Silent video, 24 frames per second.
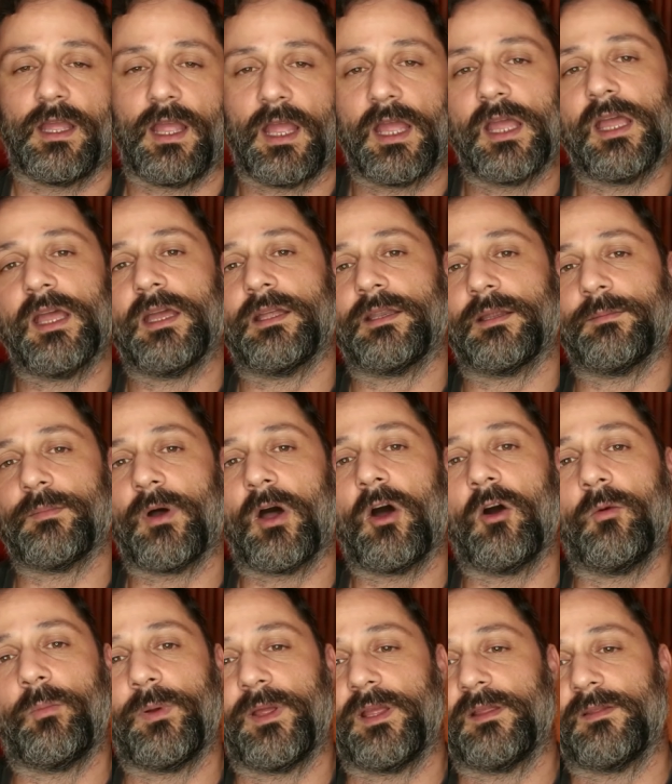And I'm
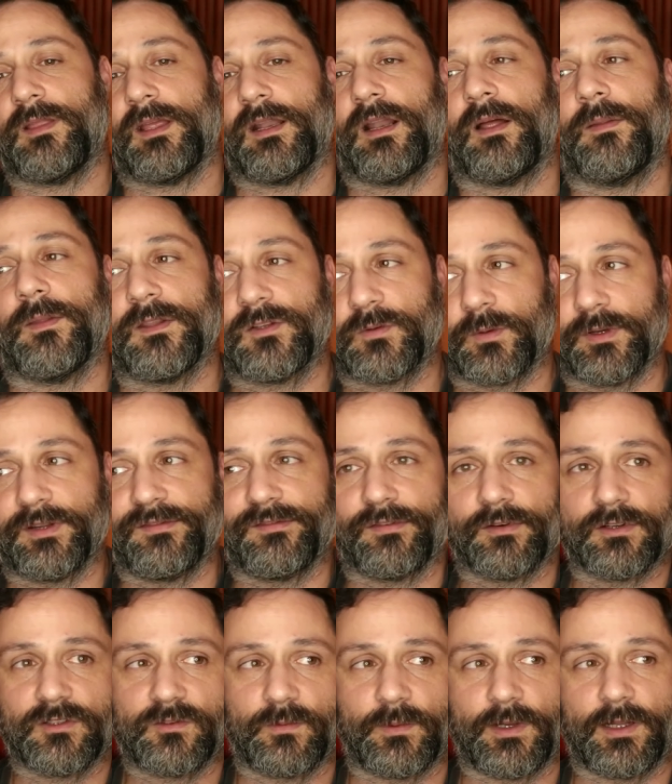hoping that on the
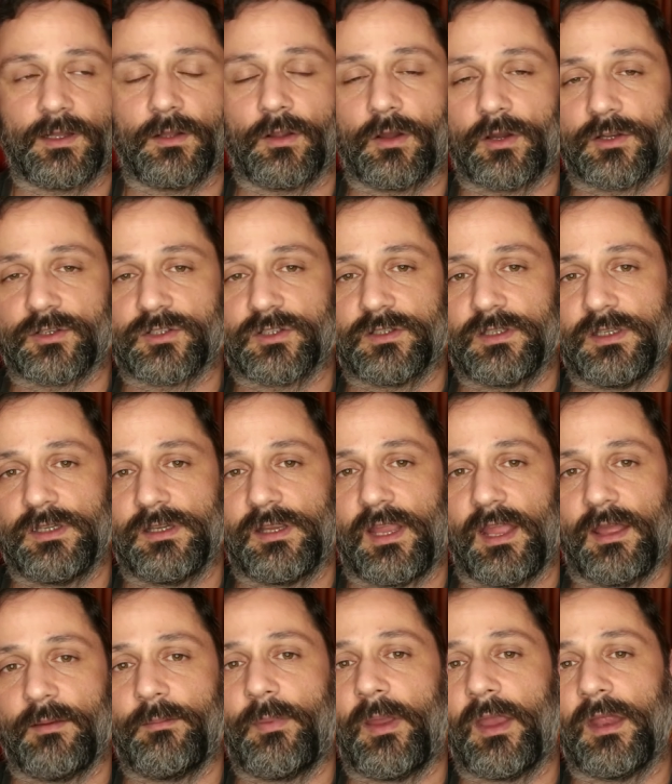21st, when I launch the
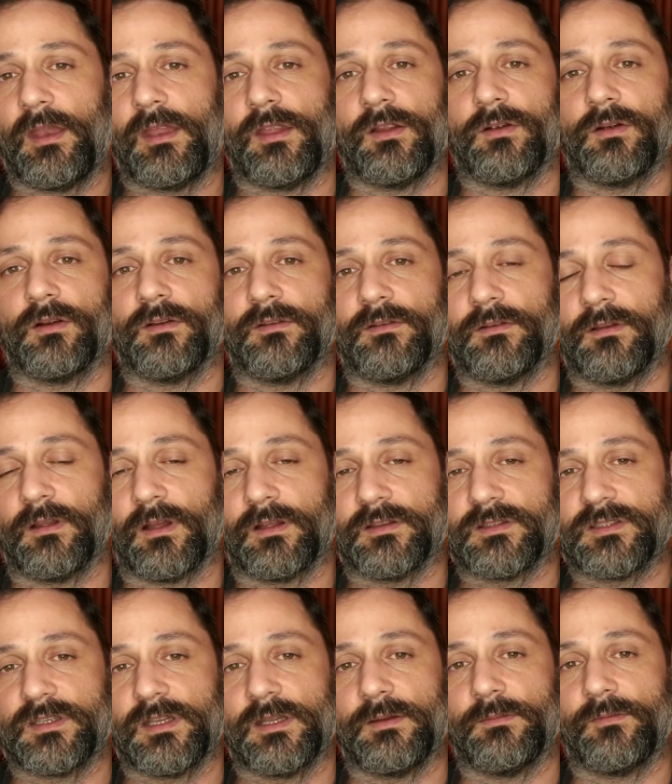campaign here on,
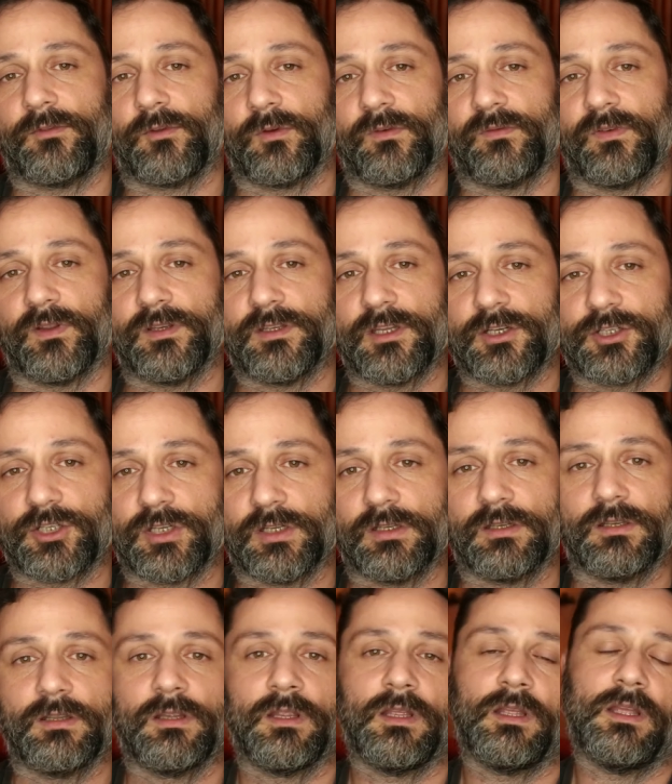on Steem through
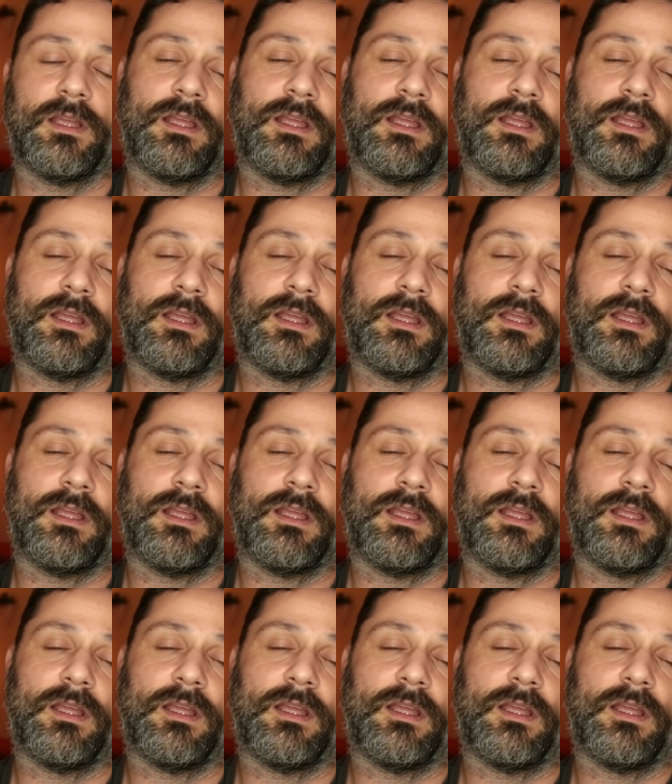Fundition,